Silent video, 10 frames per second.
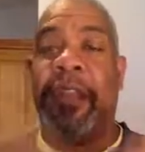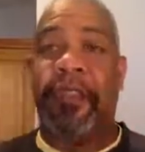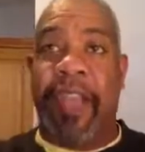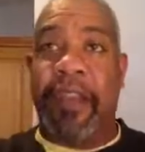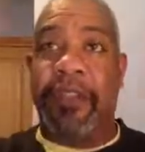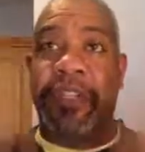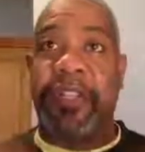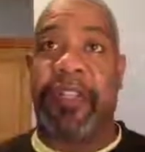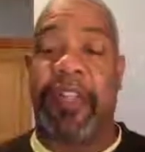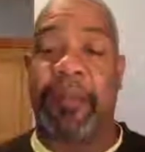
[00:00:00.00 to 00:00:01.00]
the energy
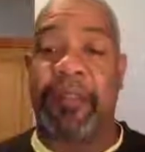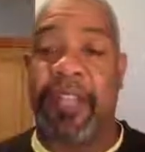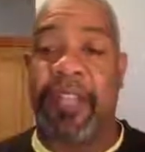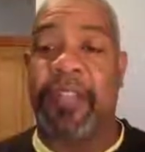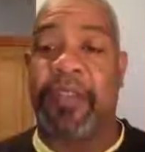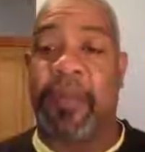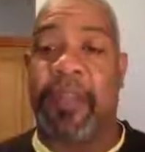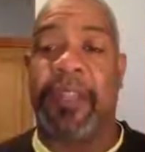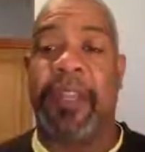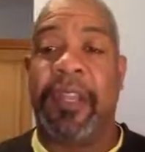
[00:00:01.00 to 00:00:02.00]
that comes into
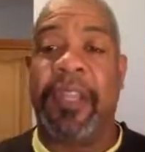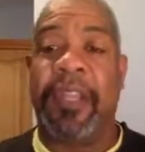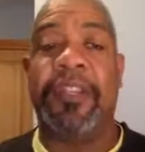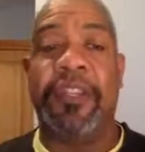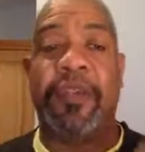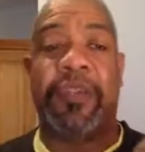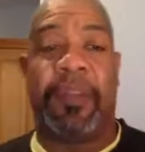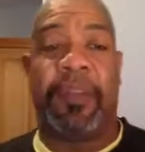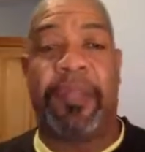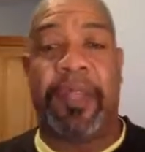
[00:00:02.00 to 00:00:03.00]
us into
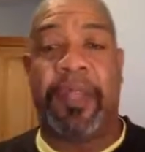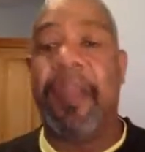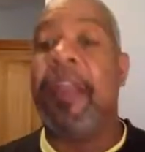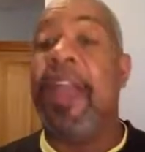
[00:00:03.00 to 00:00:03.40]
something,